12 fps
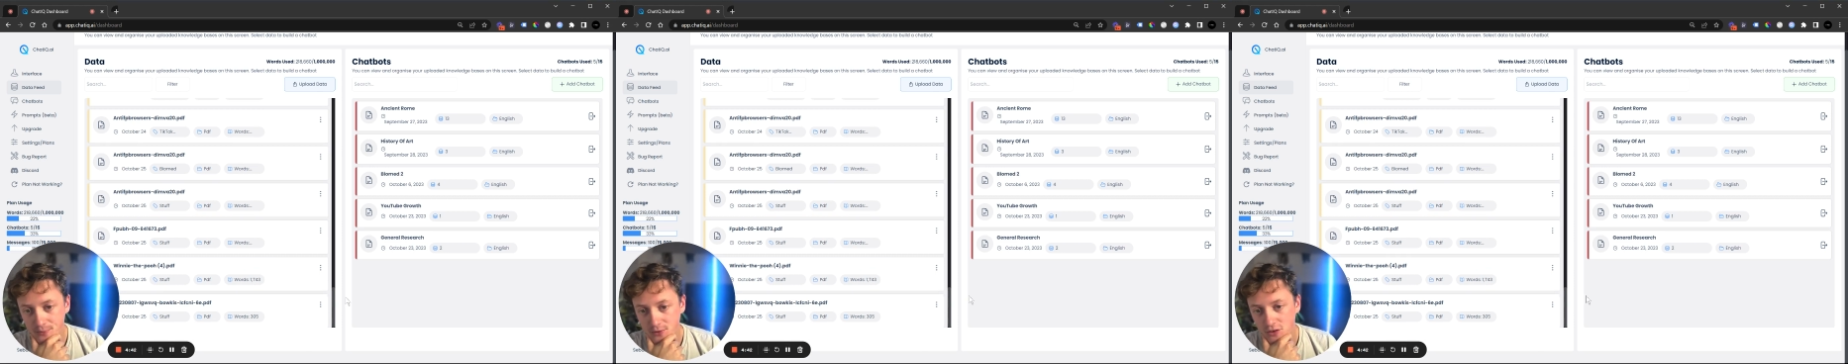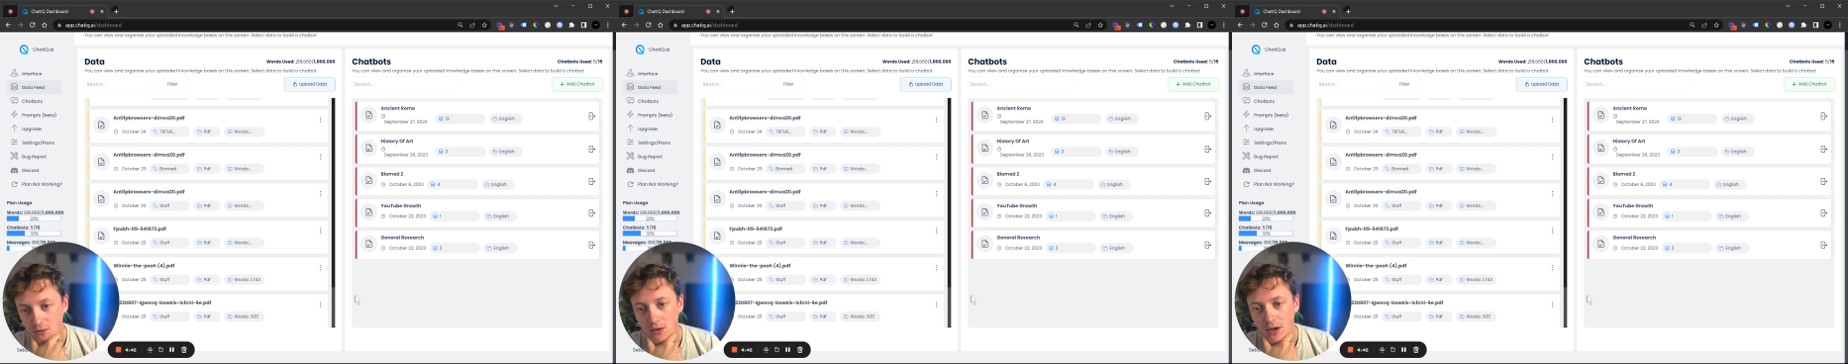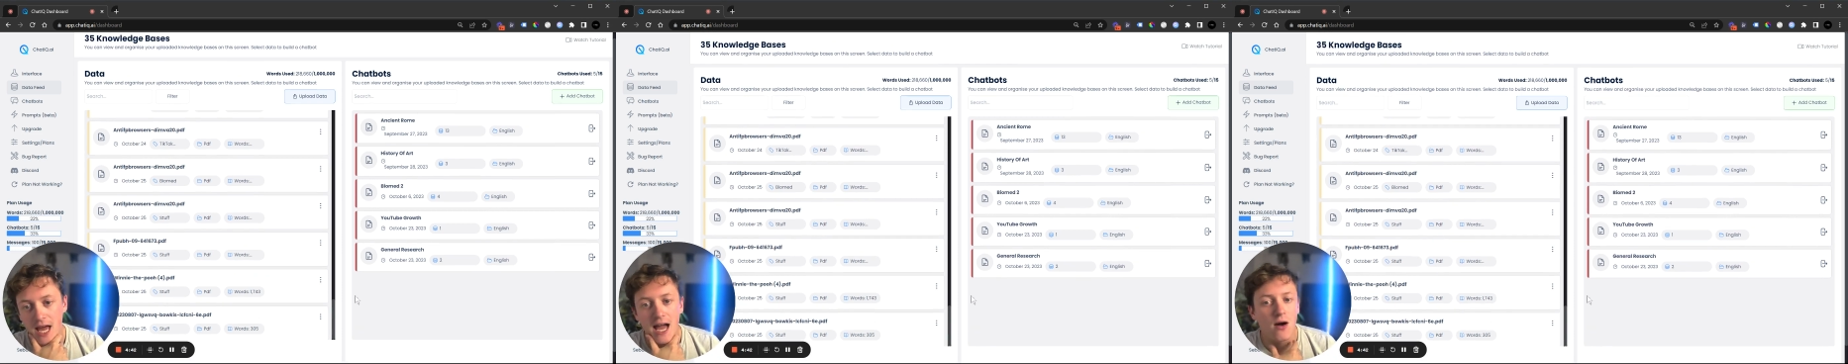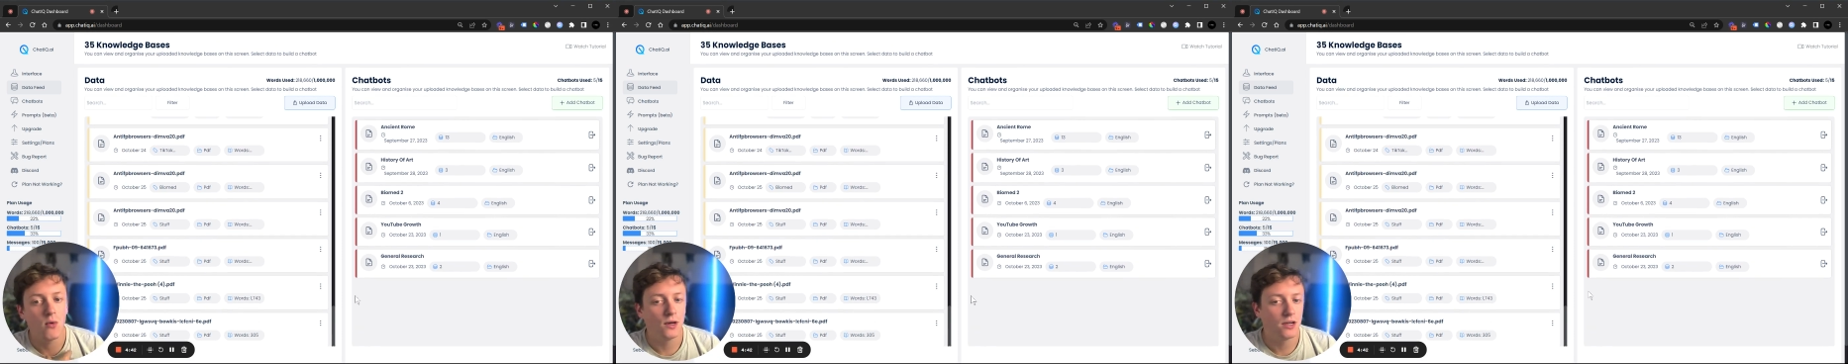So
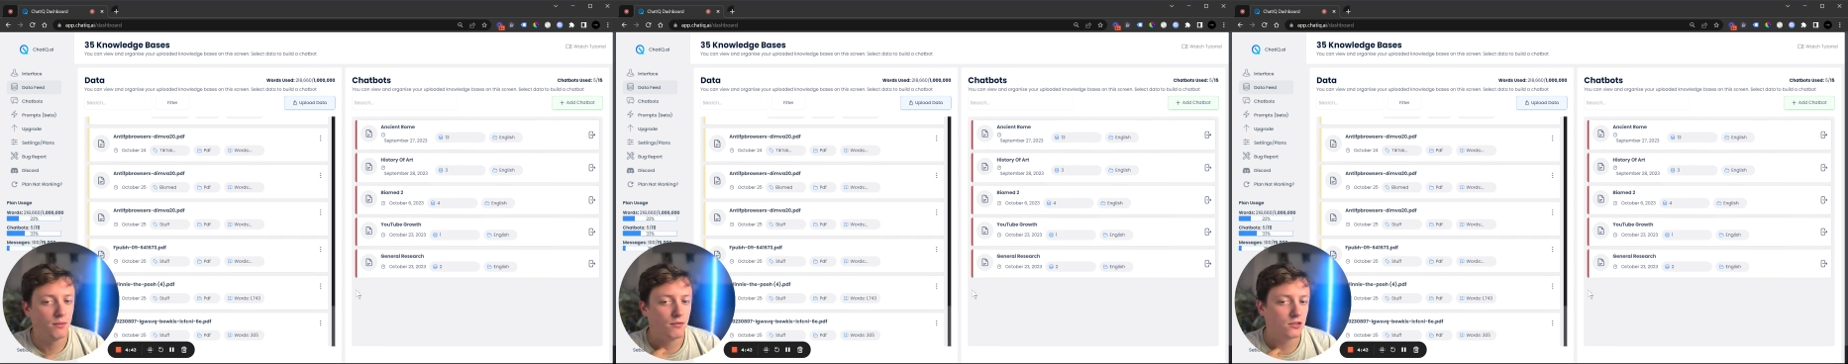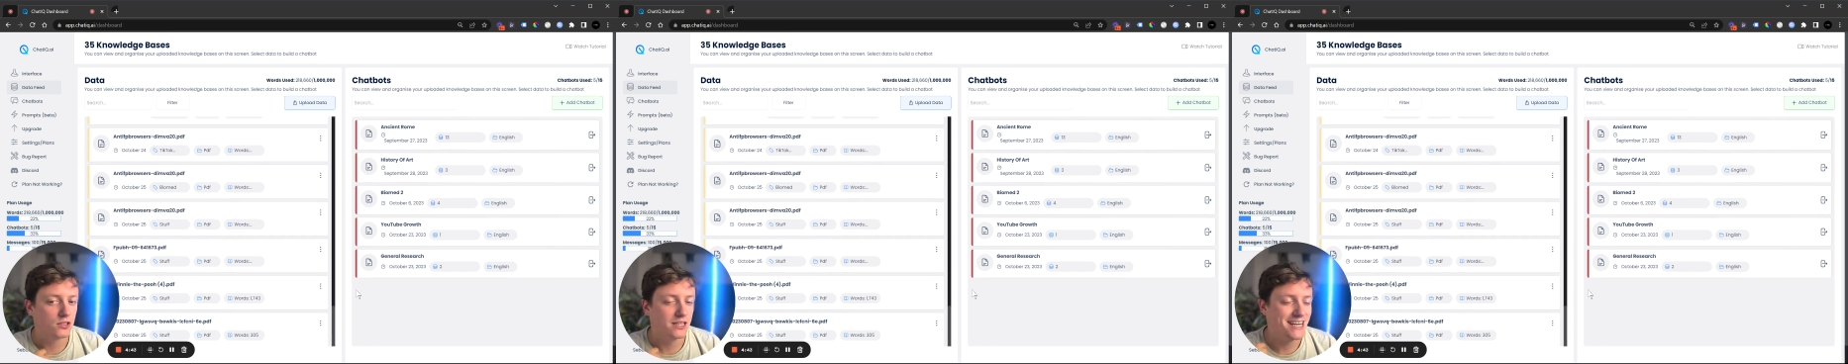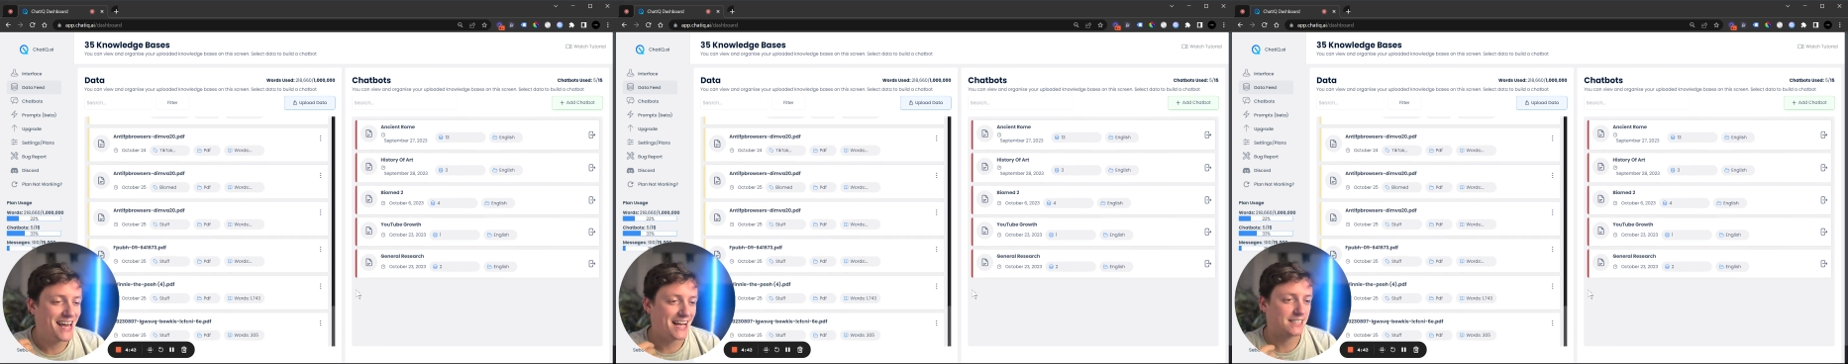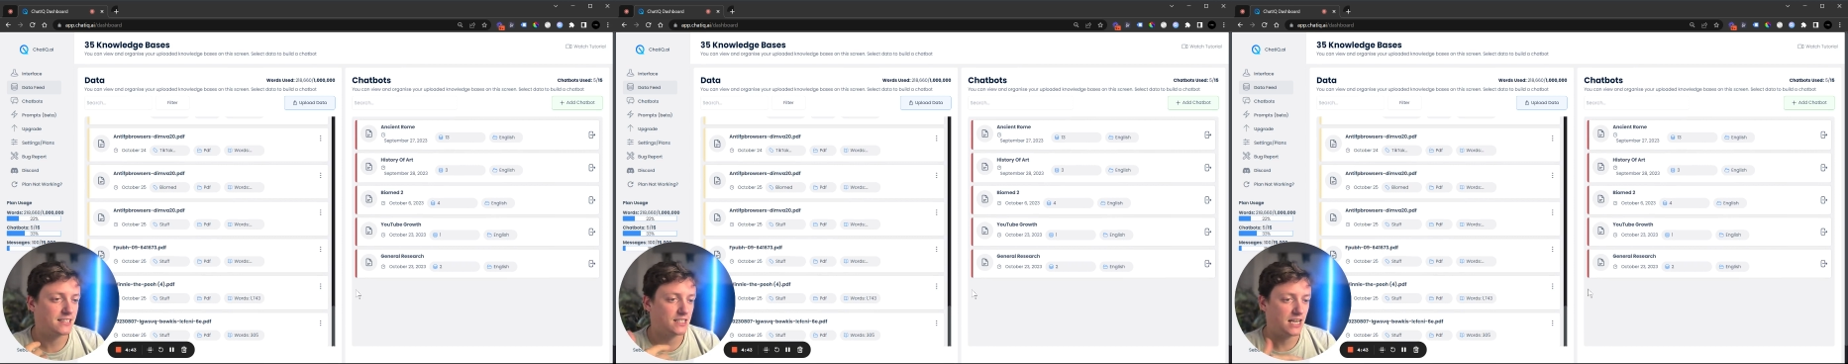now we're going to move on to the
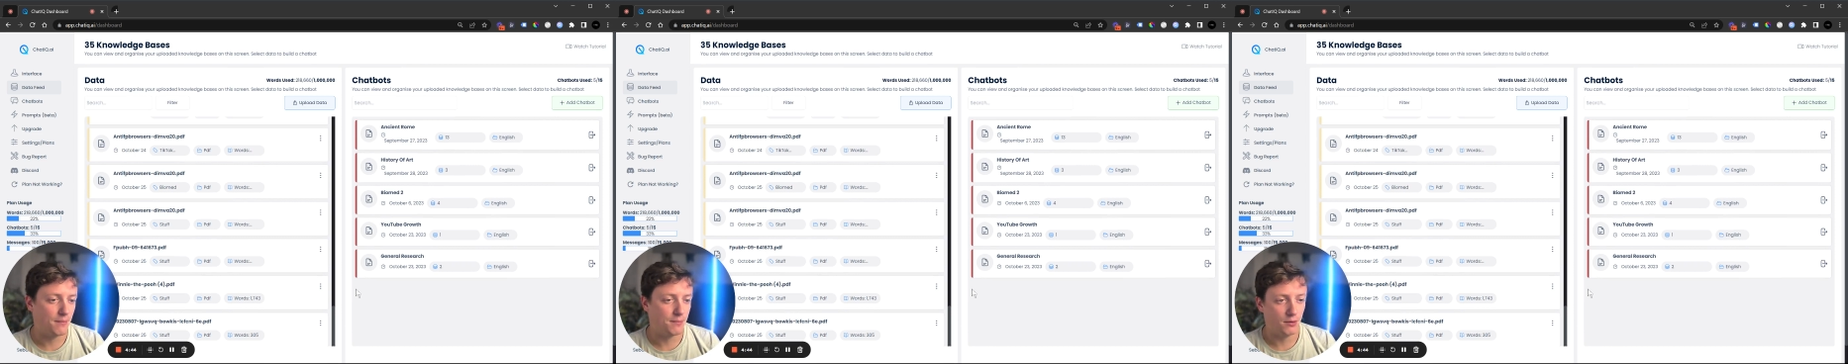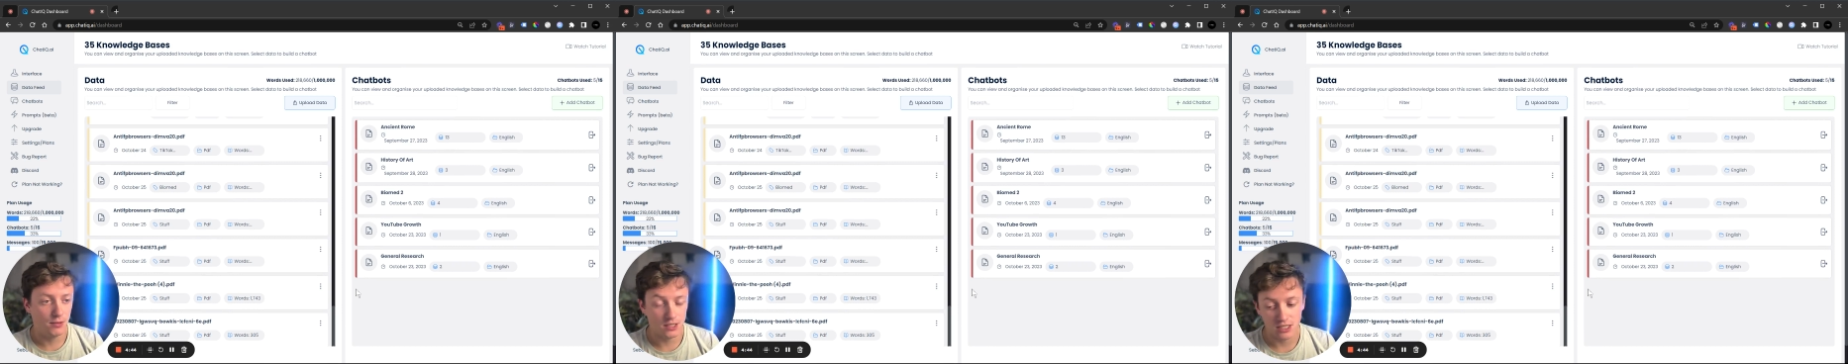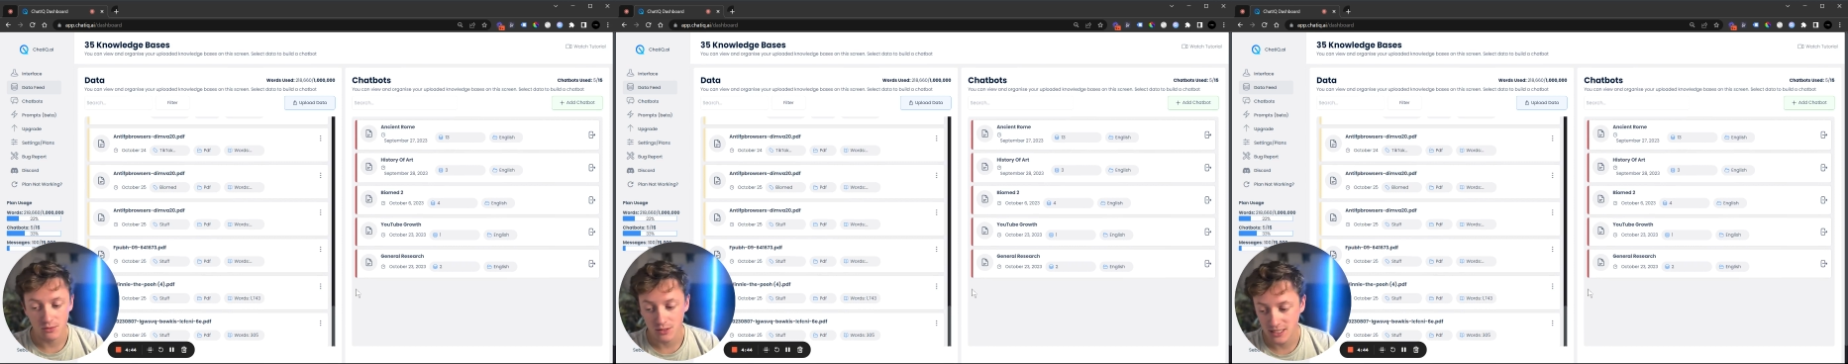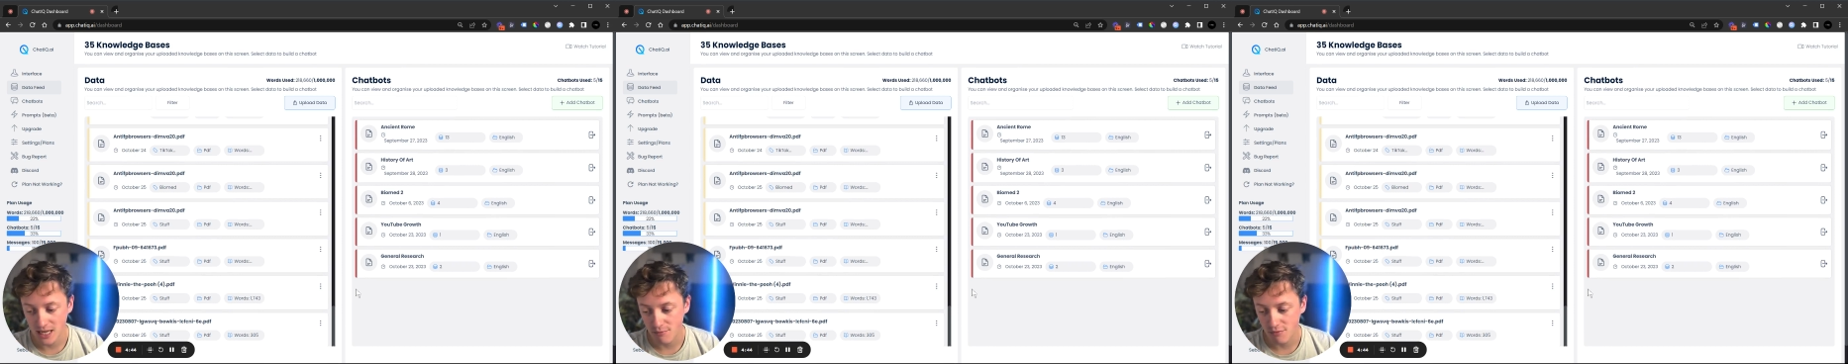next step, and I'll put this into a
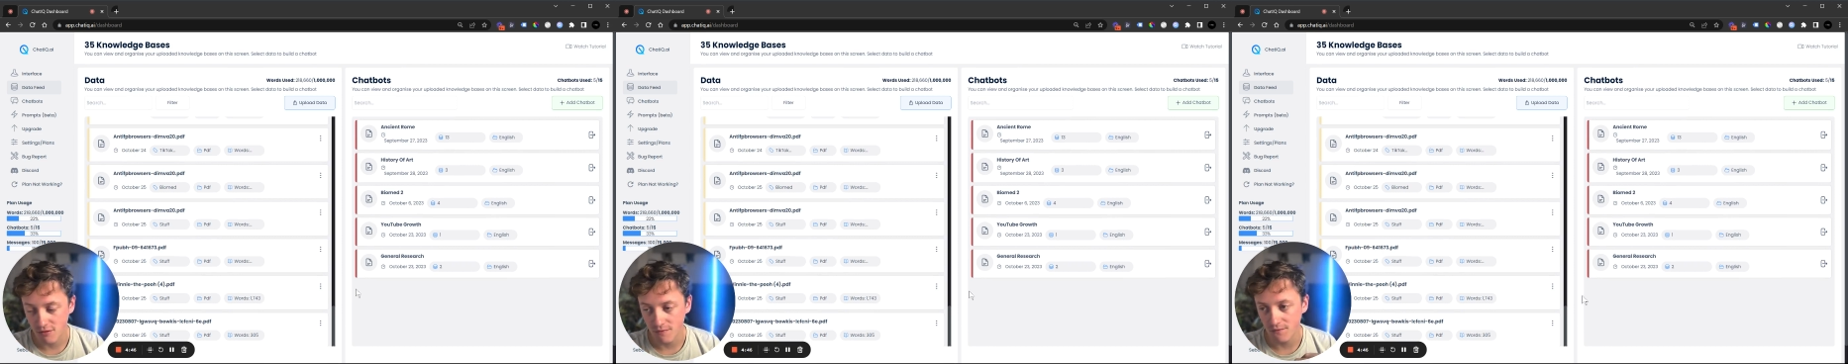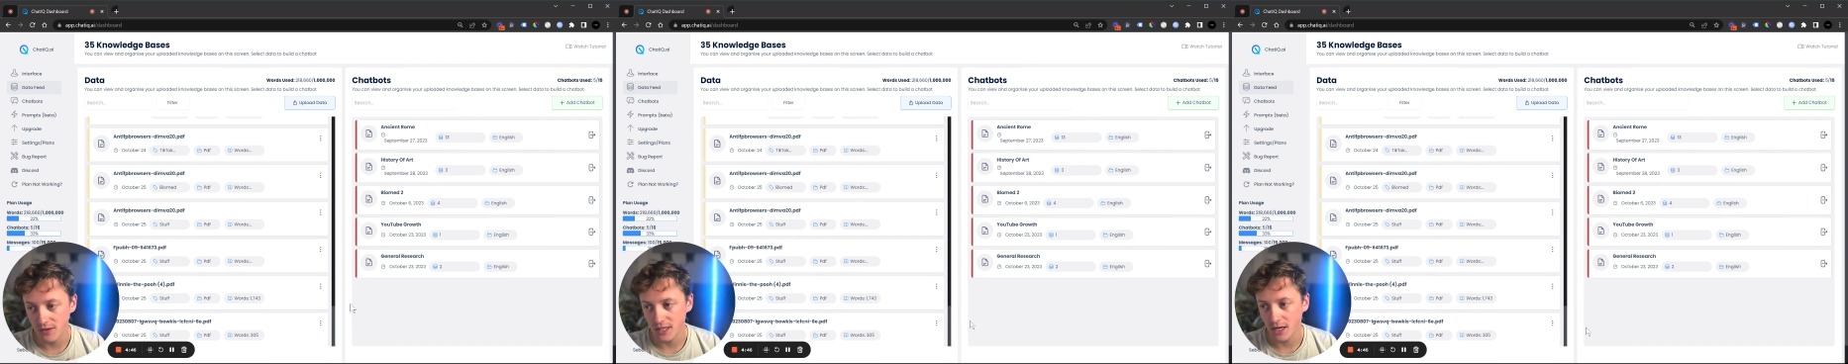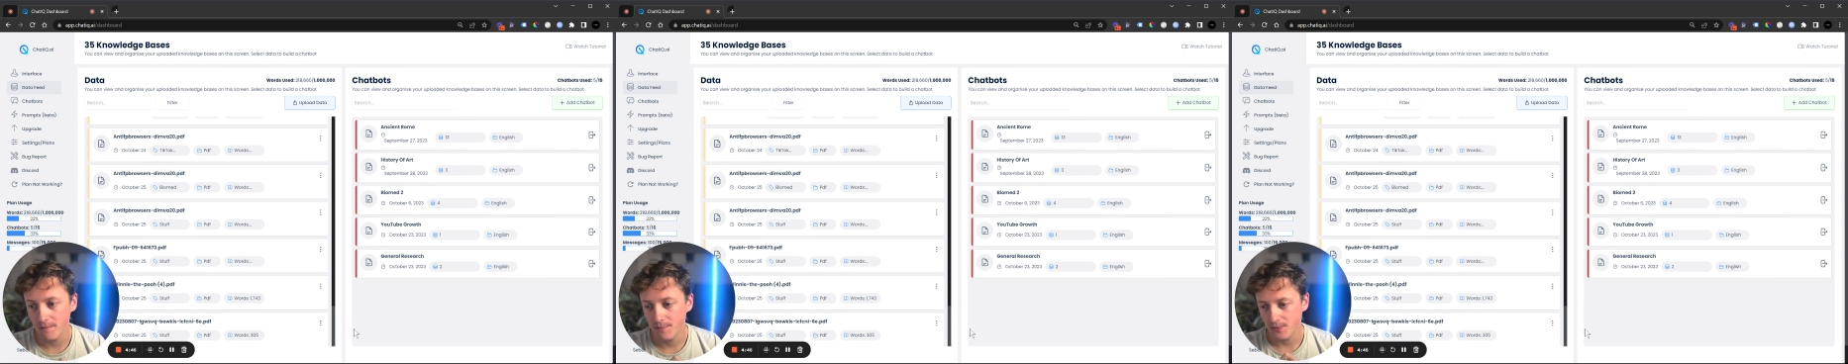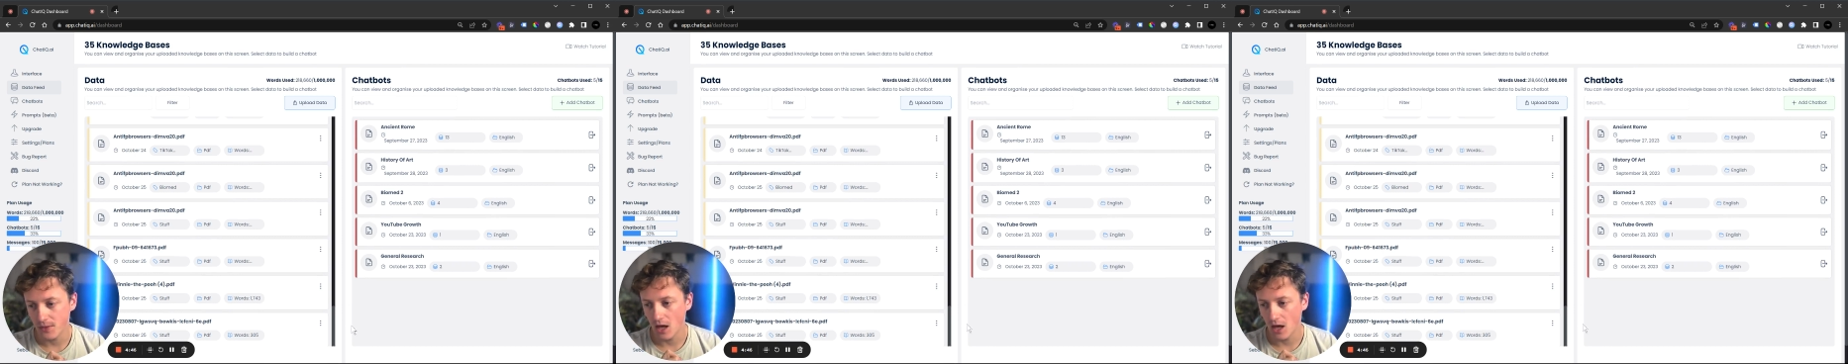separate video.